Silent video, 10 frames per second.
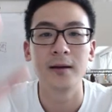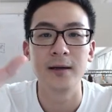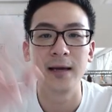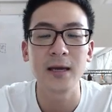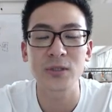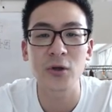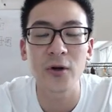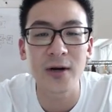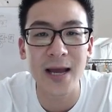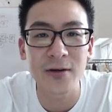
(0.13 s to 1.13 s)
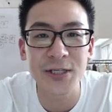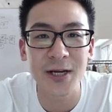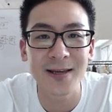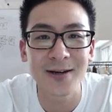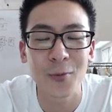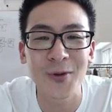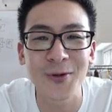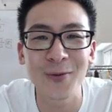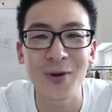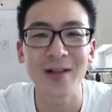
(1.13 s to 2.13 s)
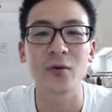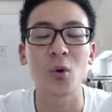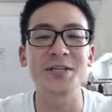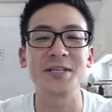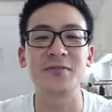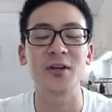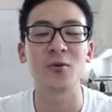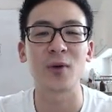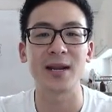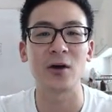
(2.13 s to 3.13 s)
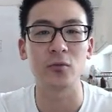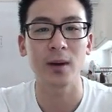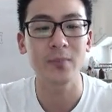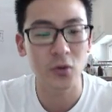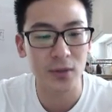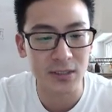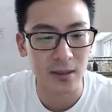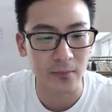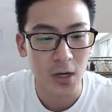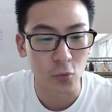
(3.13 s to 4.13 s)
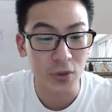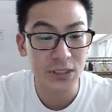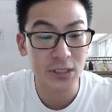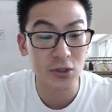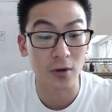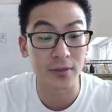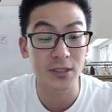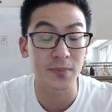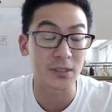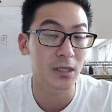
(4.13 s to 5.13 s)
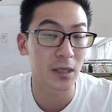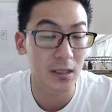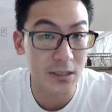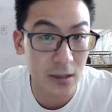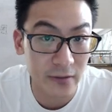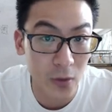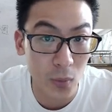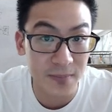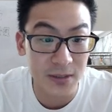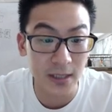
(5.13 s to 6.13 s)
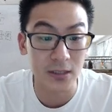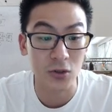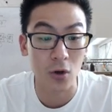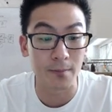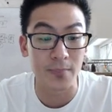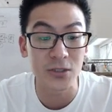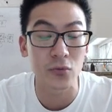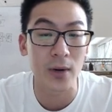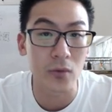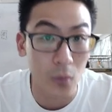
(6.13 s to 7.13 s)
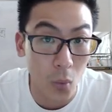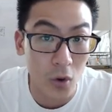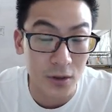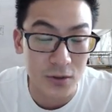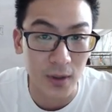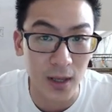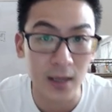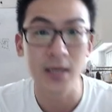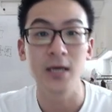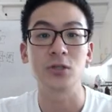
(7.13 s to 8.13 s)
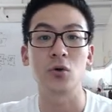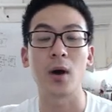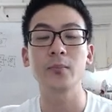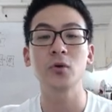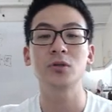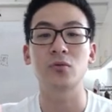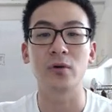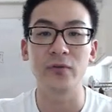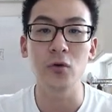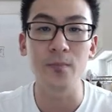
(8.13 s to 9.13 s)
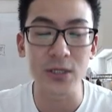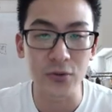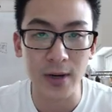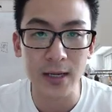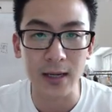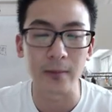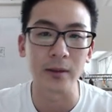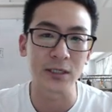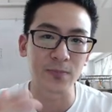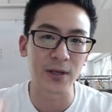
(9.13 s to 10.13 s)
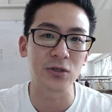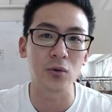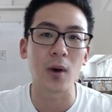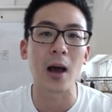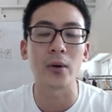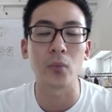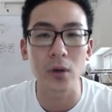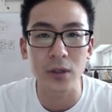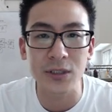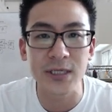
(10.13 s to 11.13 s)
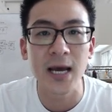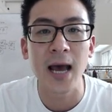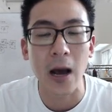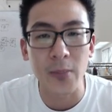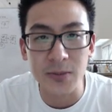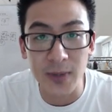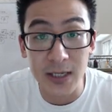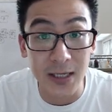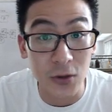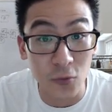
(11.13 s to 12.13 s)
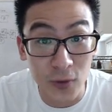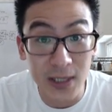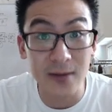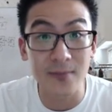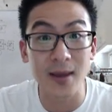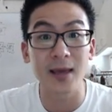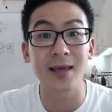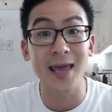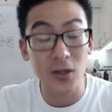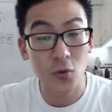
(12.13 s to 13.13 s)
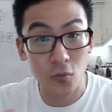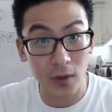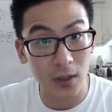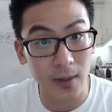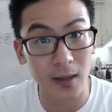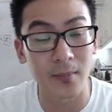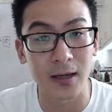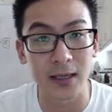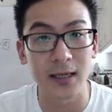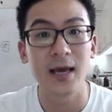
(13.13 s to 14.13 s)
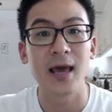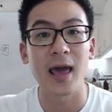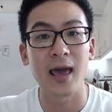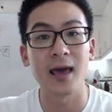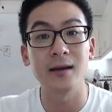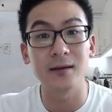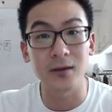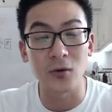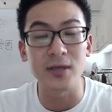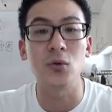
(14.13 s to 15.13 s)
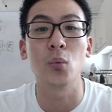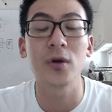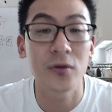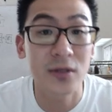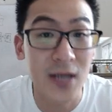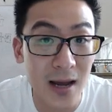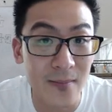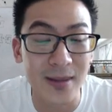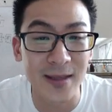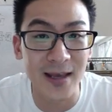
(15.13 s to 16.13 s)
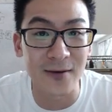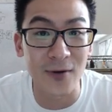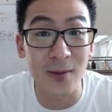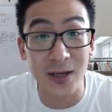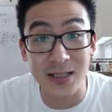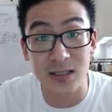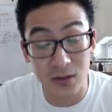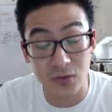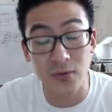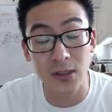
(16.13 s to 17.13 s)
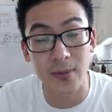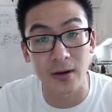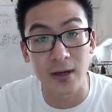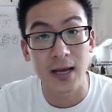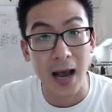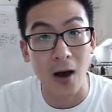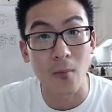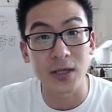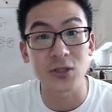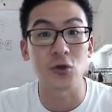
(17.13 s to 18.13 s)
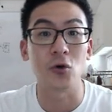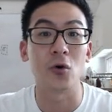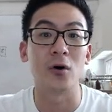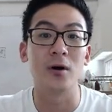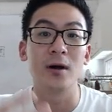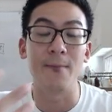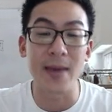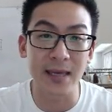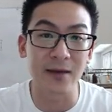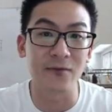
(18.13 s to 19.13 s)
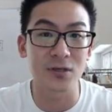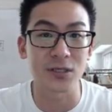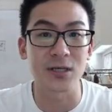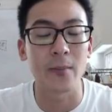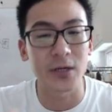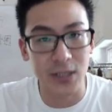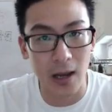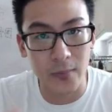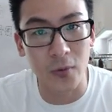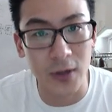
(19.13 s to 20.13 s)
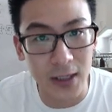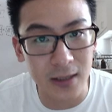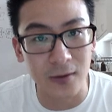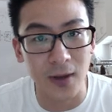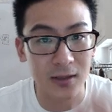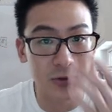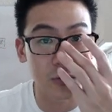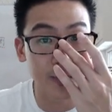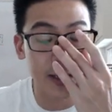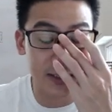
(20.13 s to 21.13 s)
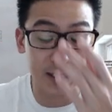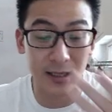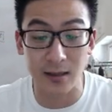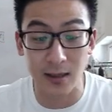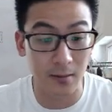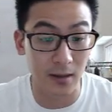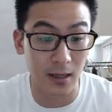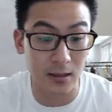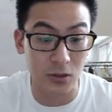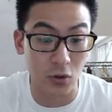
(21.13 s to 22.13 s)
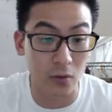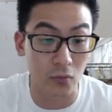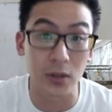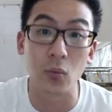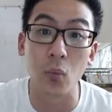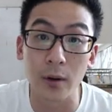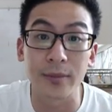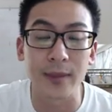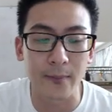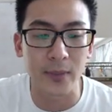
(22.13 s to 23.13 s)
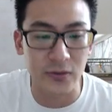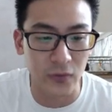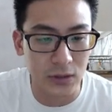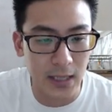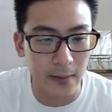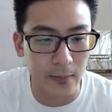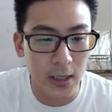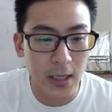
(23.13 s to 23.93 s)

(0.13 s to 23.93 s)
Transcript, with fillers: Hey, what's going on? Aaron Chen here. Hope you're doing well. If you're watching this video right now, you might be doing some research on this particular survey website. It's called BizRate Rewards, okay? So I'm going to review BizRate. I'll explain to you how it works, how much money can you really make, can you really make money, and, you know, is it worth your time in the end, right? Because it's, it's really about how much you're making versus how much time you're putting in, okay? So you might decide at the end that it's not really worth that much of your time.